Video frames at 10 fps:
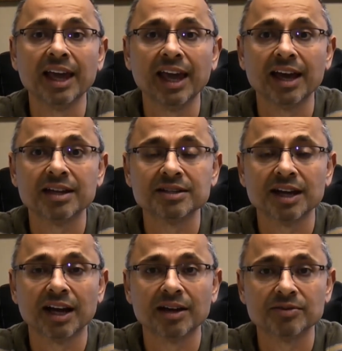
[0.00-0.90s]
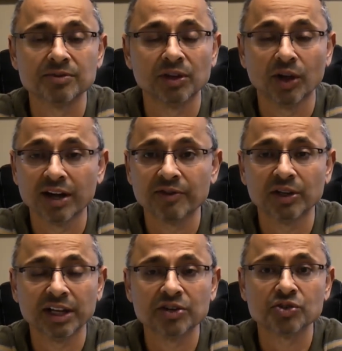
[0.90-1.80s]
And uh, a lot of
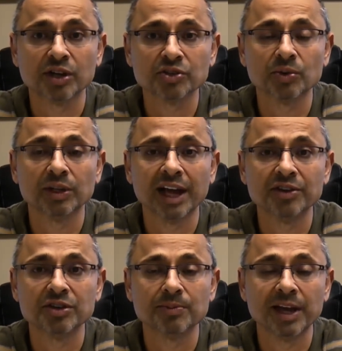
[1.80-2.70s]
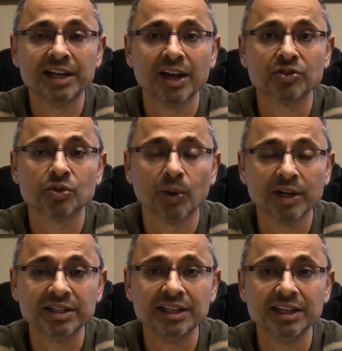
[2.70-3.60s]
our lenders also allow you to pay down
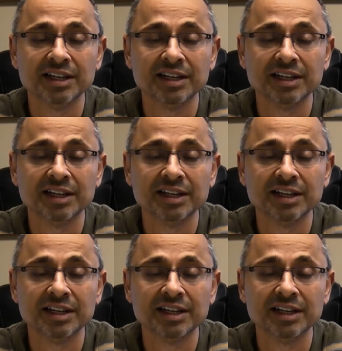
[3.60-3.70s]
twenty,